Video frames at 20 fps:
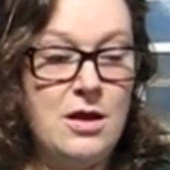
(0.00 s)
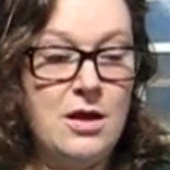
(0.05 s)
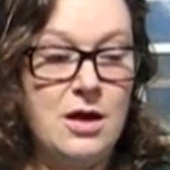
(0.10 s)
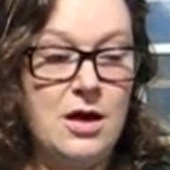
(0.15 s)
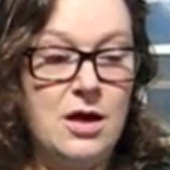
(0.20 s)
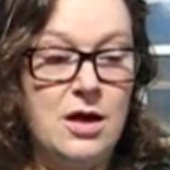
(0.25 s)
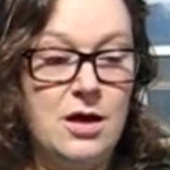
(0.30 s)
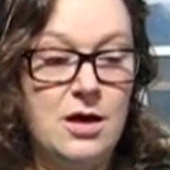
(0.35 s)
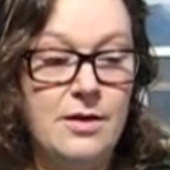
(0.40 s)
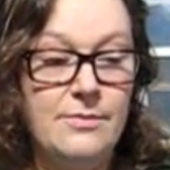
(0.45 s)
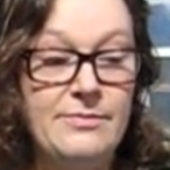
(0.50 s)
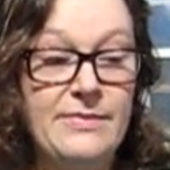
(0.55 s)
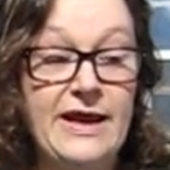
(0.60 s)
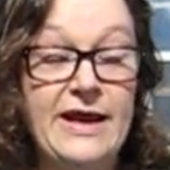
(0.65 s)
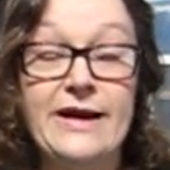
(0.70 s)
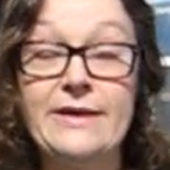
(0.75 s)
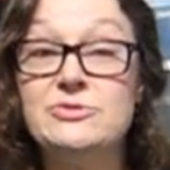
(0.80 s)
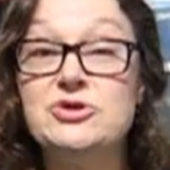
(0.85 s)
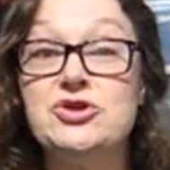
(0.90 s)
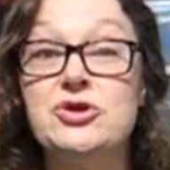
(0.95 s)

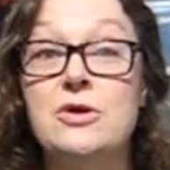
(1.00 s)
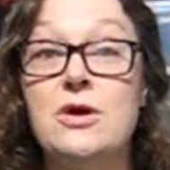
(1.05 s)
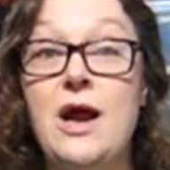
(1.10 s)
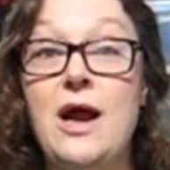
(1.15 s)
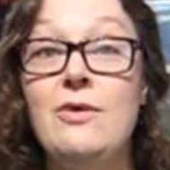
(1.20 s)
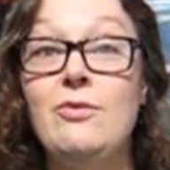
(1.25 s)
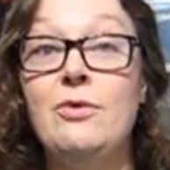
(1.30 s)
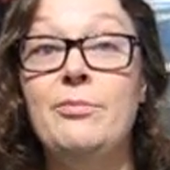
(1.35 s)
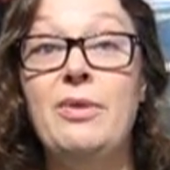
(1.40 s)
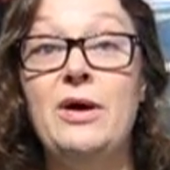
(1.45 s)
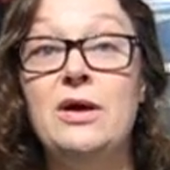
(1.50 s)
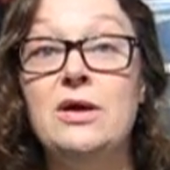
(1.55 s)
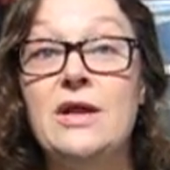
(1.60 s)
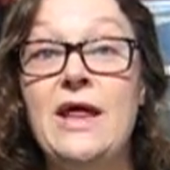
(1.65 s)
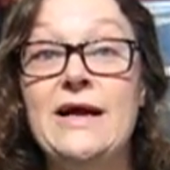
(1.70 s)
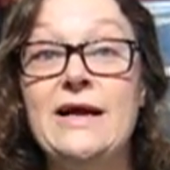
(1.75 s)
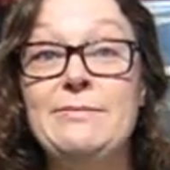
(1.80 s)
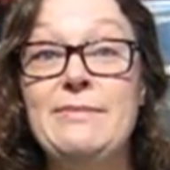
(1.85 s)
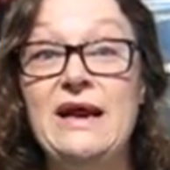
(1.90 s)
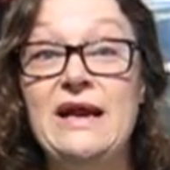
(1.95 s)
And I'm sure I will bawl
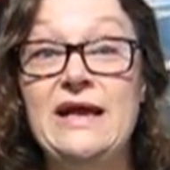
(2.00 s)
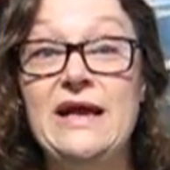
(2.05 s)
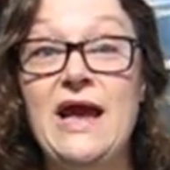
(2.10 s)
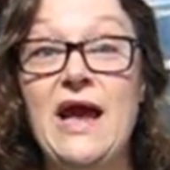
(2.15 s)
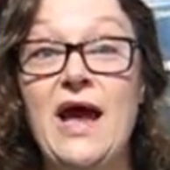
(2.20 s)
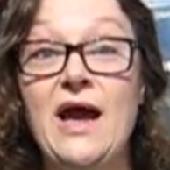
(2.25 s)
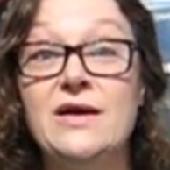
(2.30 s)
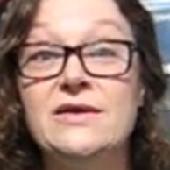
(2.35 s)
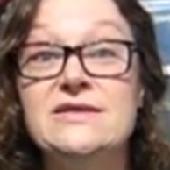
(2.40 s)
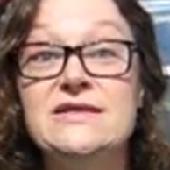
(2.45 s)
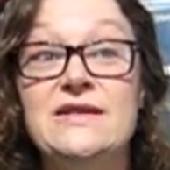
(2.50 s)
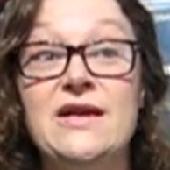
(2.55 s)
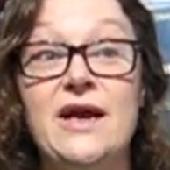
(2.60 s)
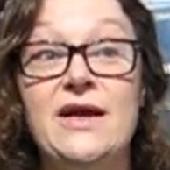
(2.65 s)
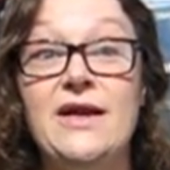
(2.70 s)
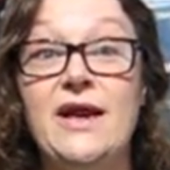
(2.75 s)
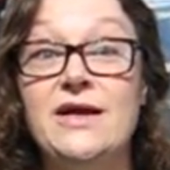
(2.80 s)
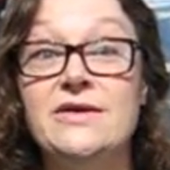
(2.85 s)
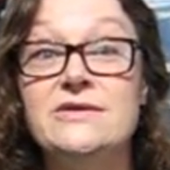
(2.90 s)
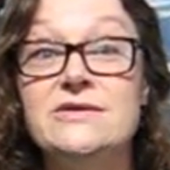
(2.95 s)
like a maniac
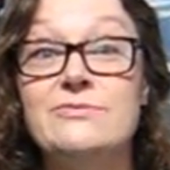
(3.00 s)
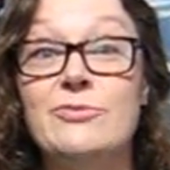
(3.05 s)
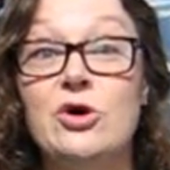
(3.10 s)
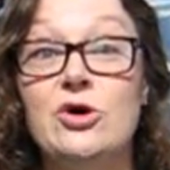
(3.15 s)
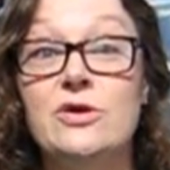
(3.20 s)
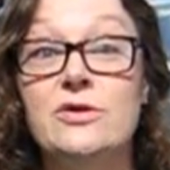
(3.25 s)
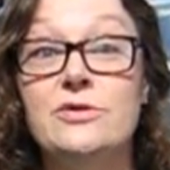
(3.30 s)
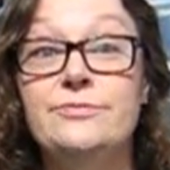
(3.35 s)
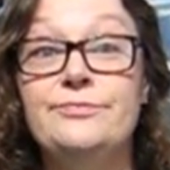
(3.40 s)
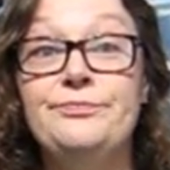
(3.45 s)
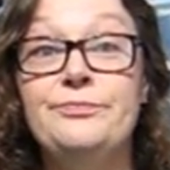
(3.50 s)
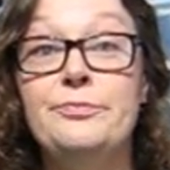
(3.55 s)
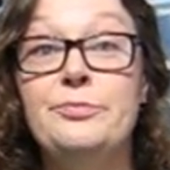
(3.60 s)
tonight and tomorrow.